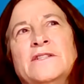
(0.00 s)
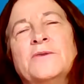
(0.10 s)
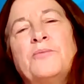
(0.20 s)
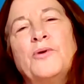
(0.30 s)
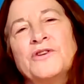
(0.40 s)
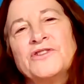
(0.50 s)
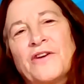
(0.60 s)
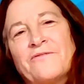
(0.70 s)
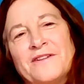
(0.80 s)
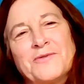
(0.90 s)
to push
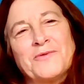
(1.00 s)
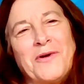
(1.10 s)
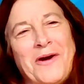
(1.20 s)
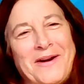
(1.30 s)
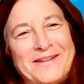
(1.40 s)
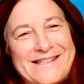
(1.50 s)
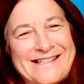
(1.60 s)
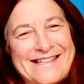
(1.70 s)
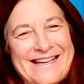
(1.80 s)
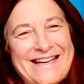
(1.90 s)
our visual
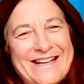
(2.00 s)
arts